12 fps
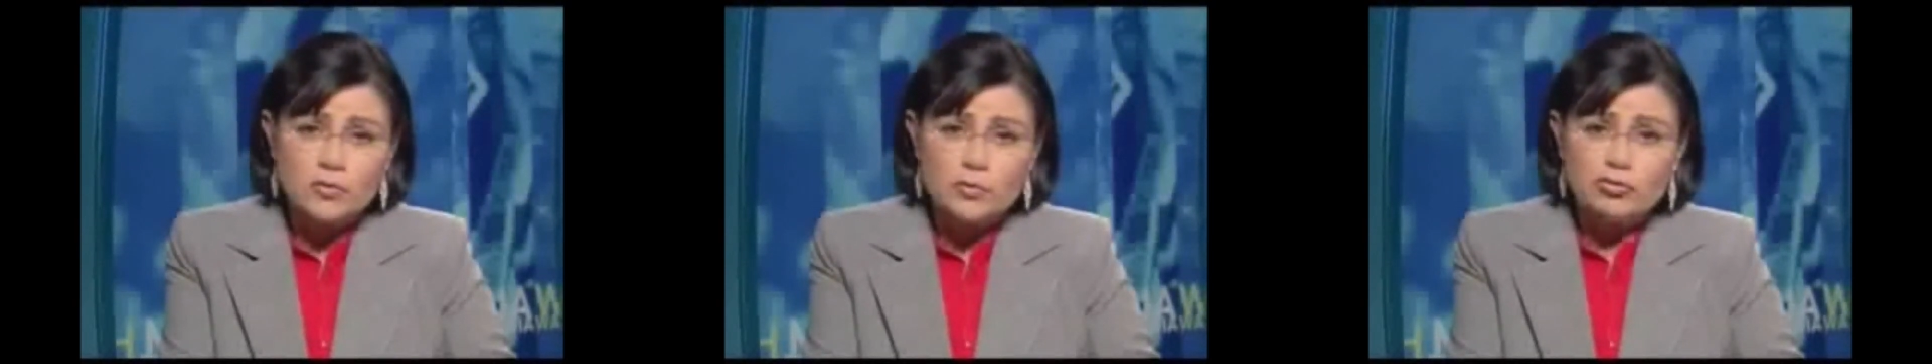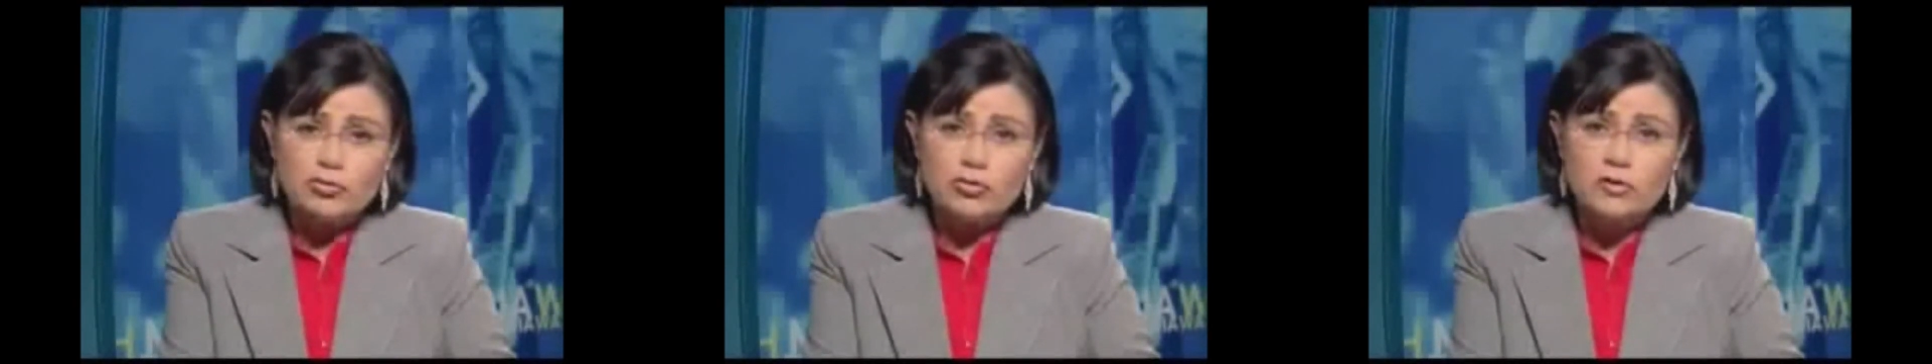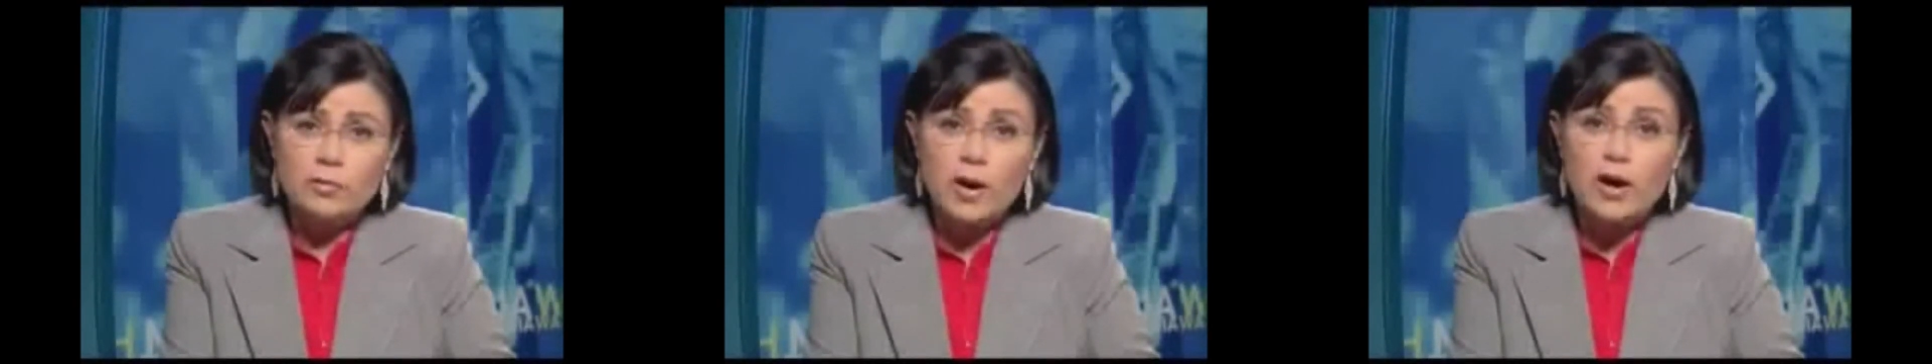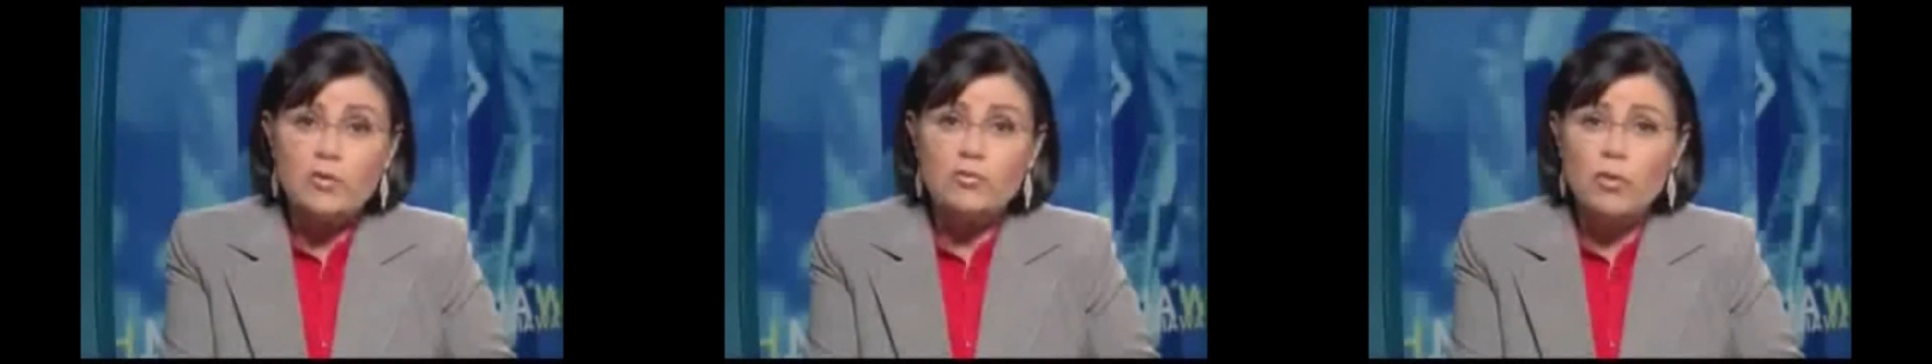was produced
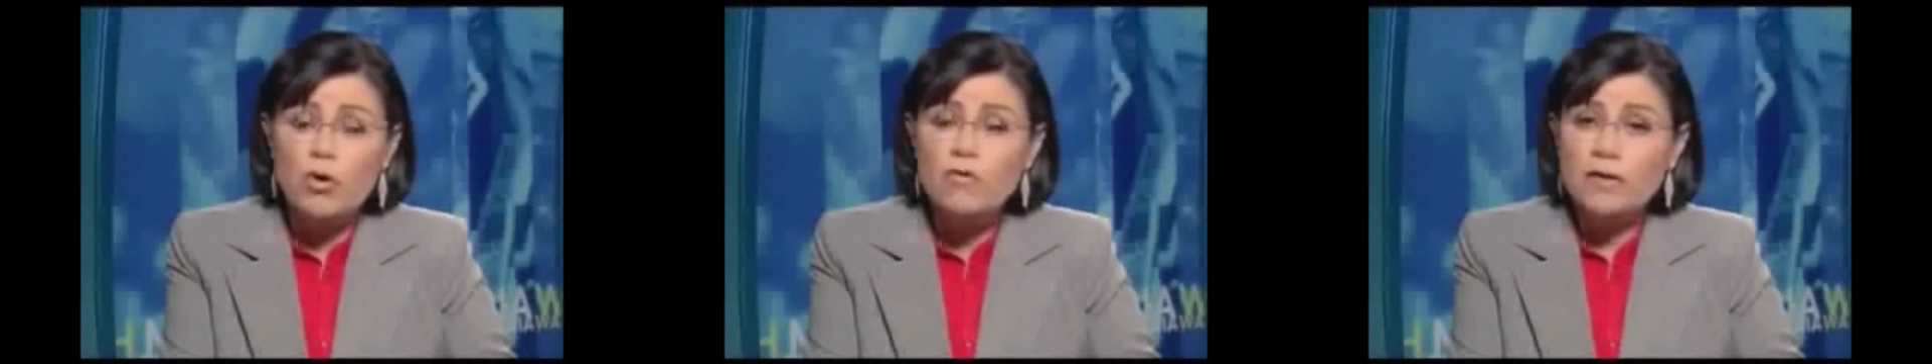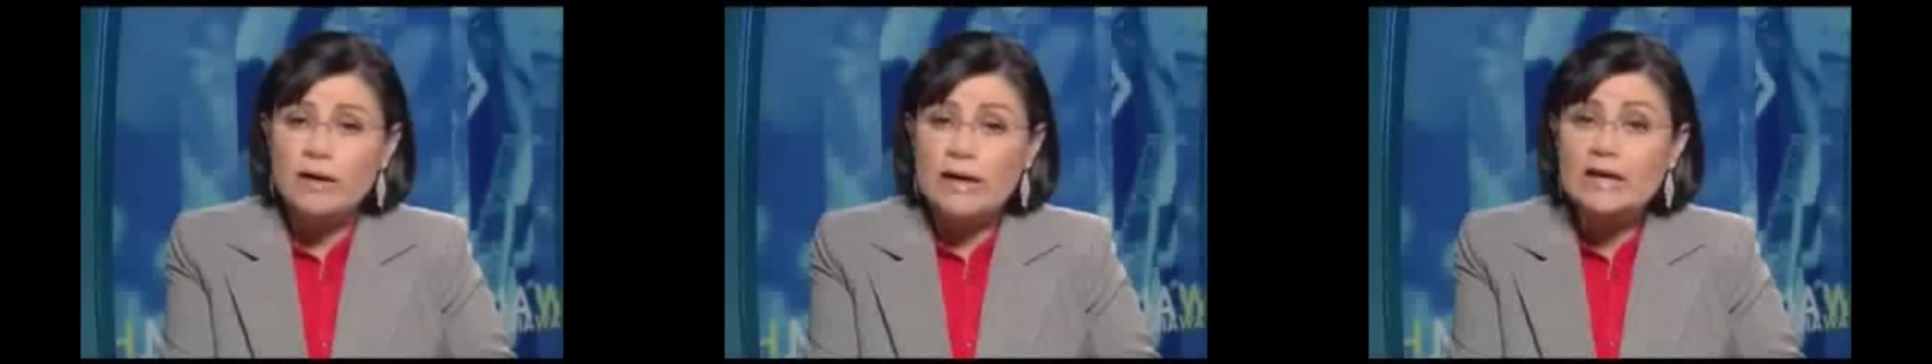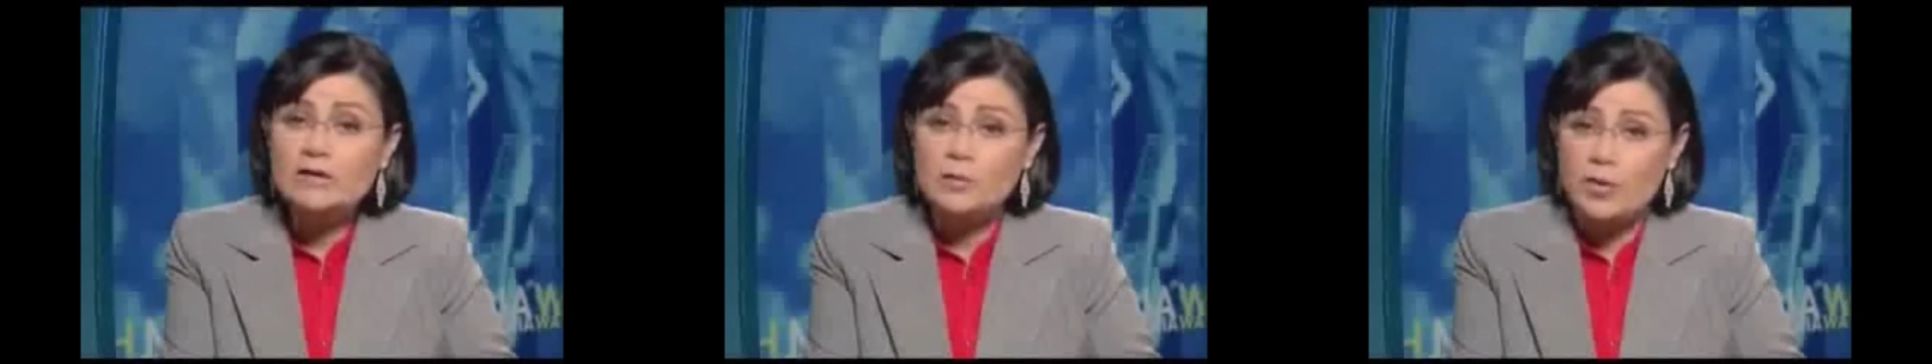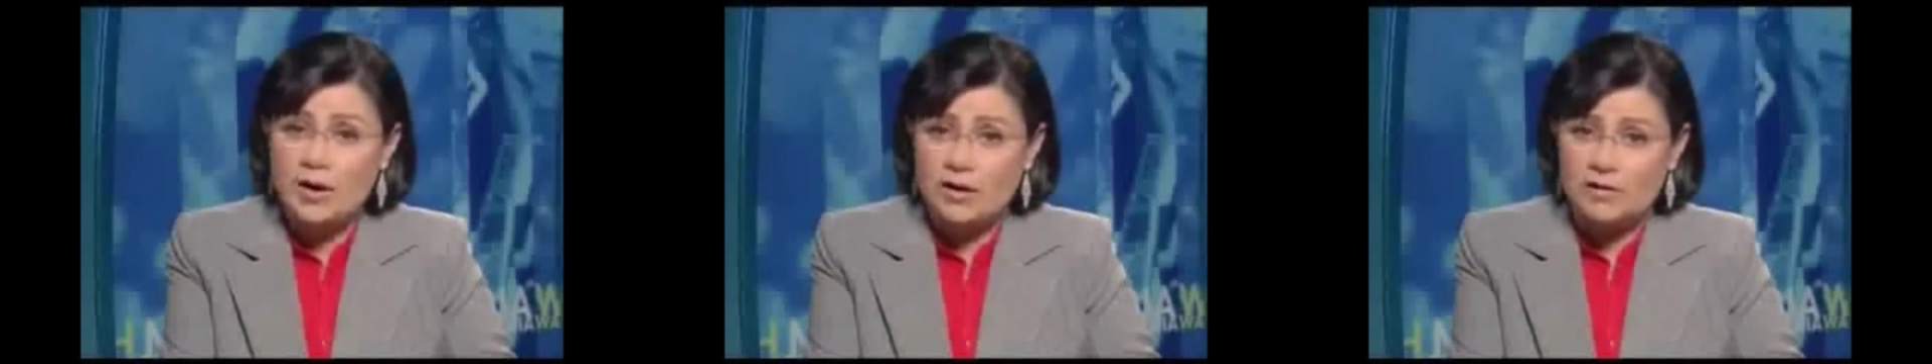by Roving
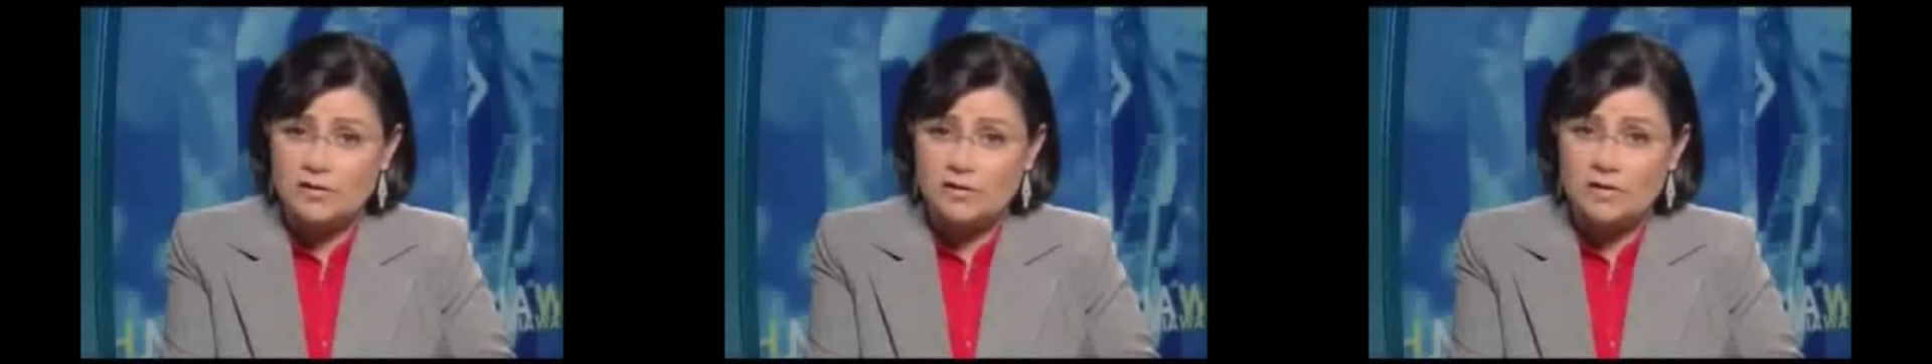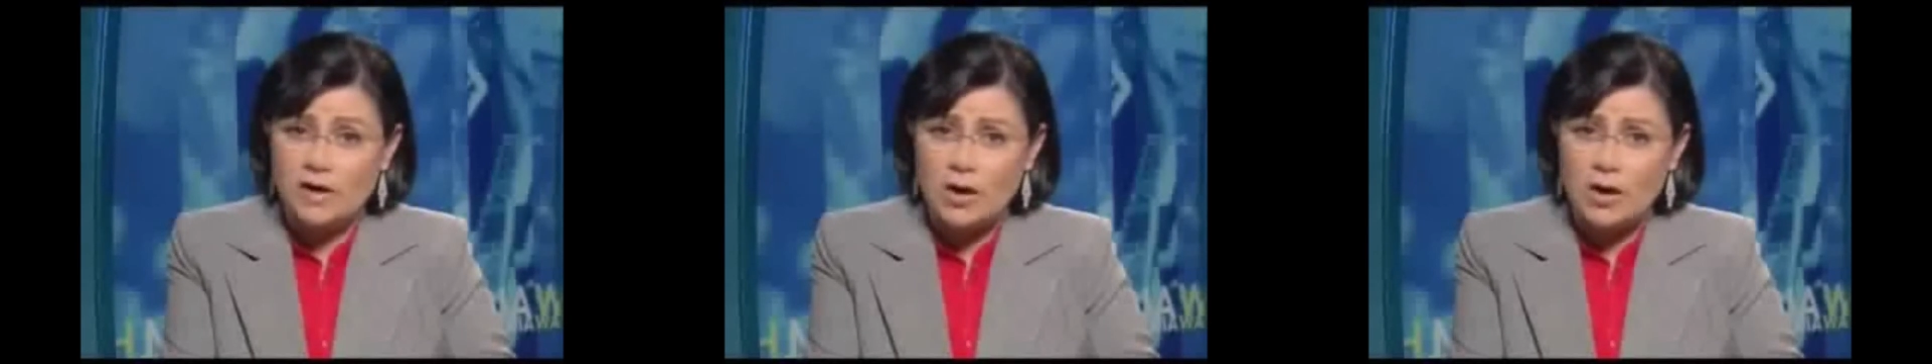Enterprises,